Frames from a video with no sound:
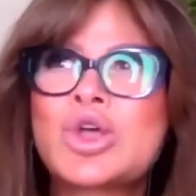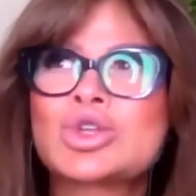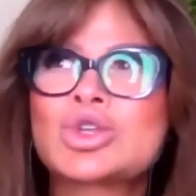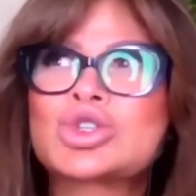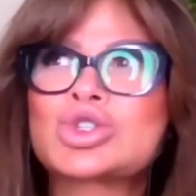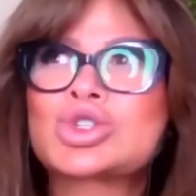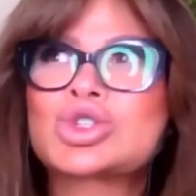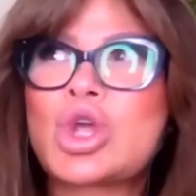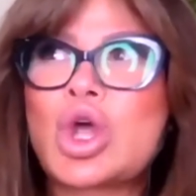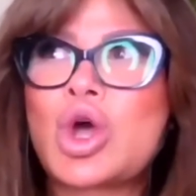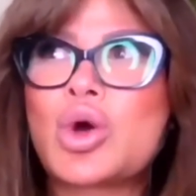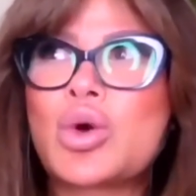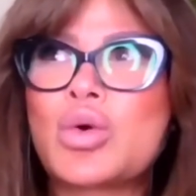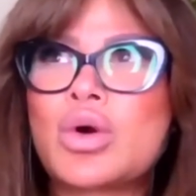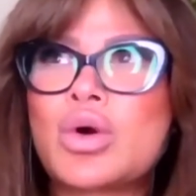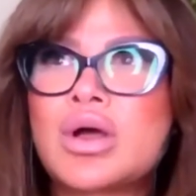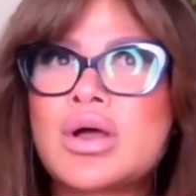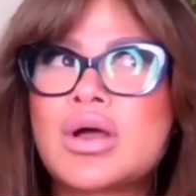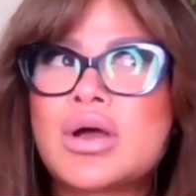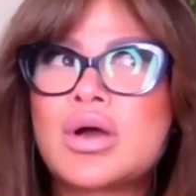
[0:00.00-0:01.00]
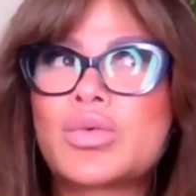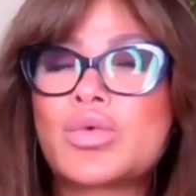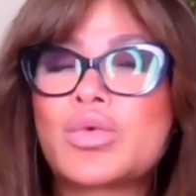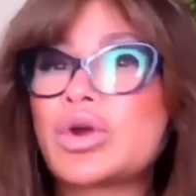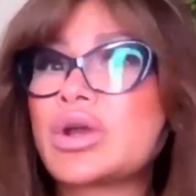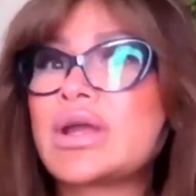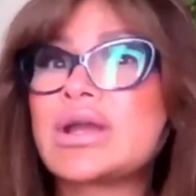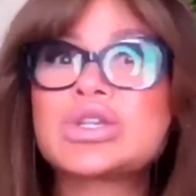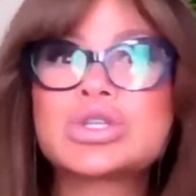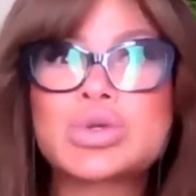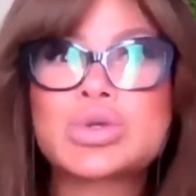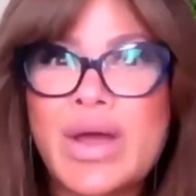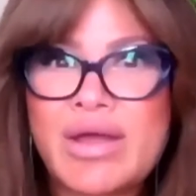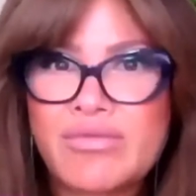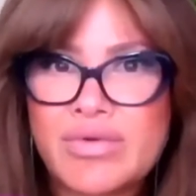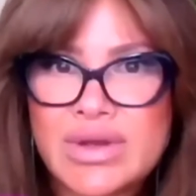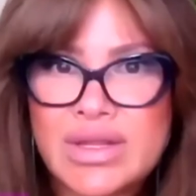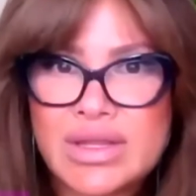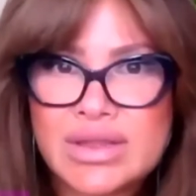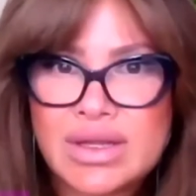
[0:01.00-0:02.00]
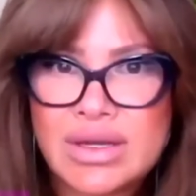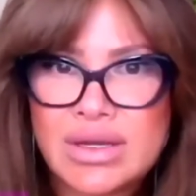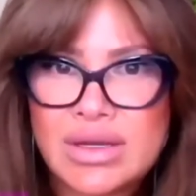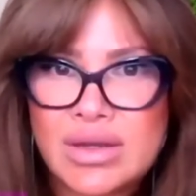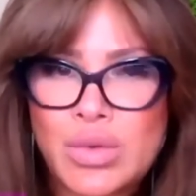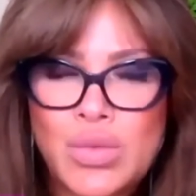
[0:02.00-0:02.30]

So we're going to do everything.